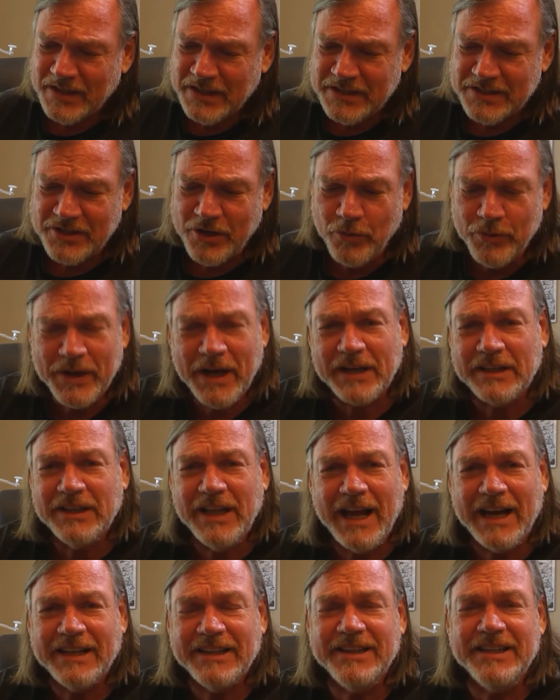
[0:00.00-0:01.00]
So we got a
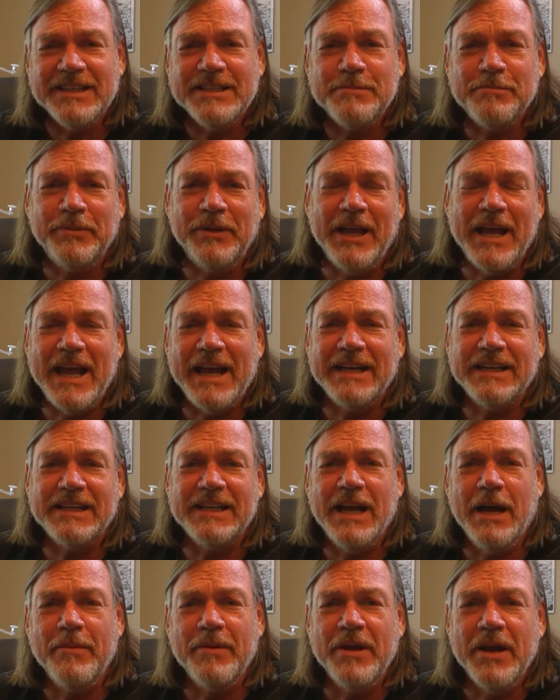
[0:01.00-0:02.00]
lot of things planned
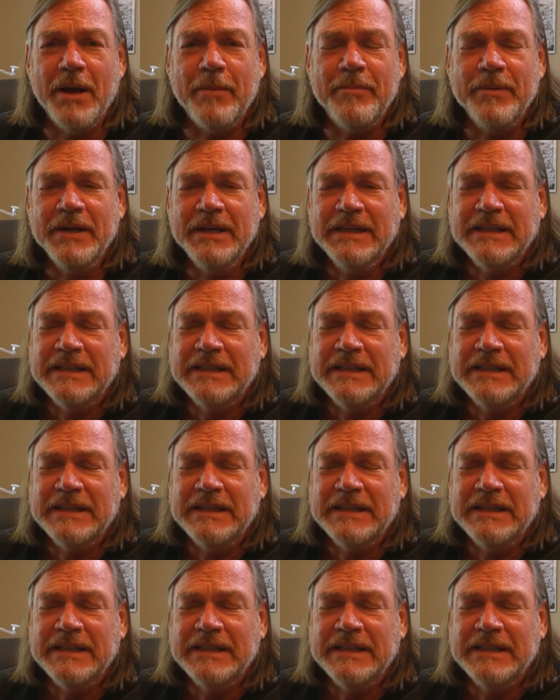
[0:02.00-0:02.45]
coming up.